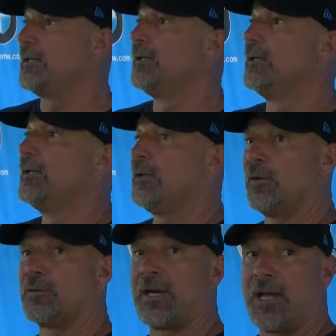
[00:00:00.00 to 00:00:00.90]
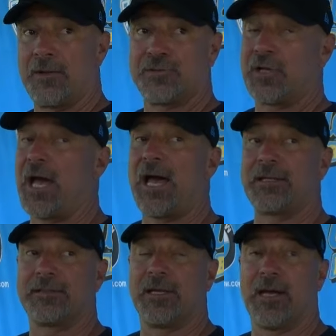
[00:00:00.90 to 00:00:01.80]
you know, Tyler
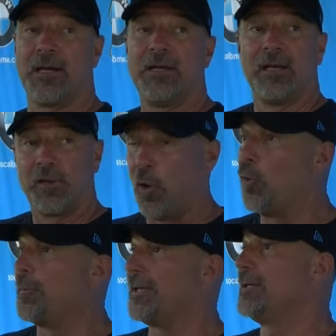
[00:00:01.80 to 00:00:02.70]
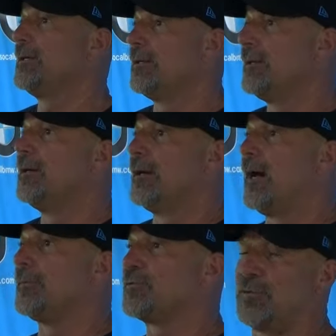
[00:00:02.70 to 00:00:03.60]
Scott, uh, Colby.
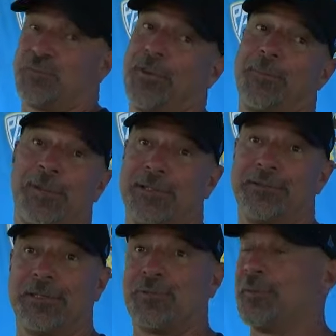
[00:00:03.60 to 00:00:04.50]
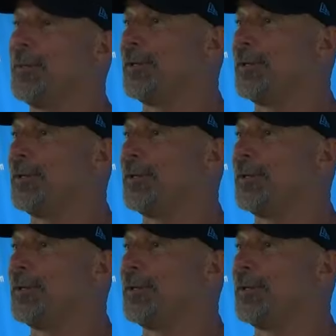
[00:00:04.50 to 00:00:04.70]
Um, so it's really been it's really